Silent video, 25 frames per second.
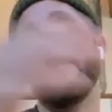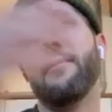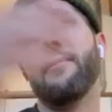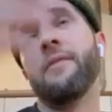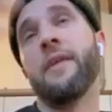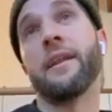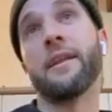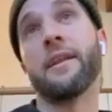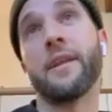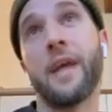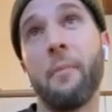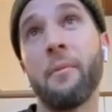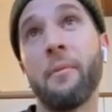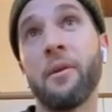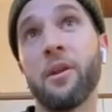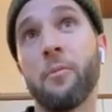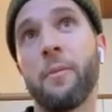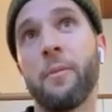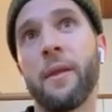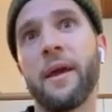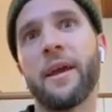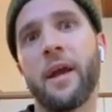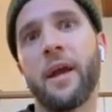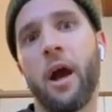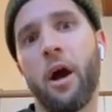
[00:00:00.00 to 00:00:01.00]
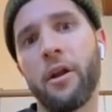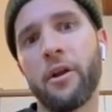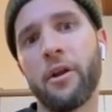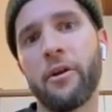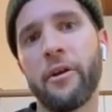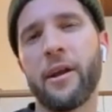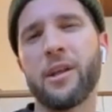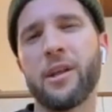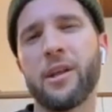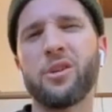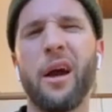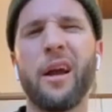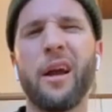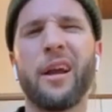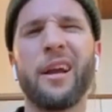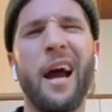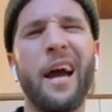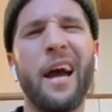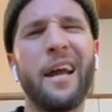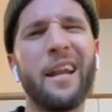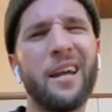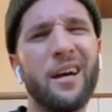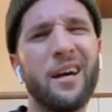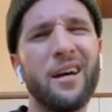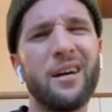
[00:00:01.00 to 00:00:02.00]
then coming to play county cricket, so I
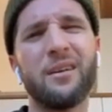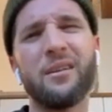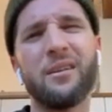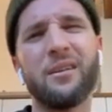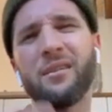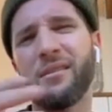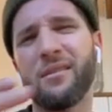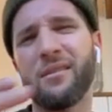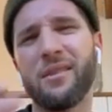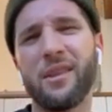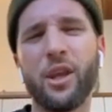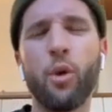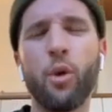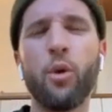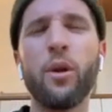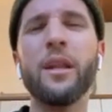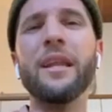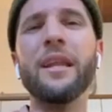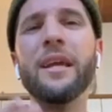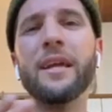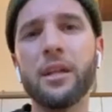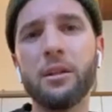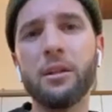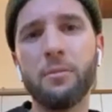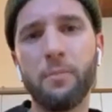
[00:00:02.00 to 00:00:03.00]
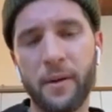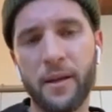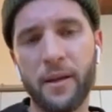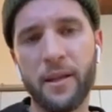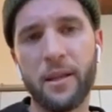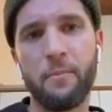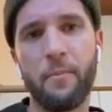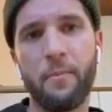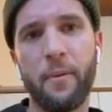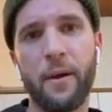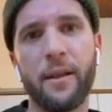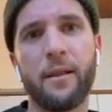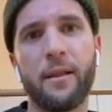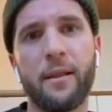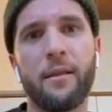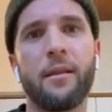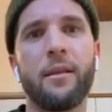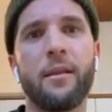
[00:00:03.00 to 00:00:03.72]
kind of knew a little bit, but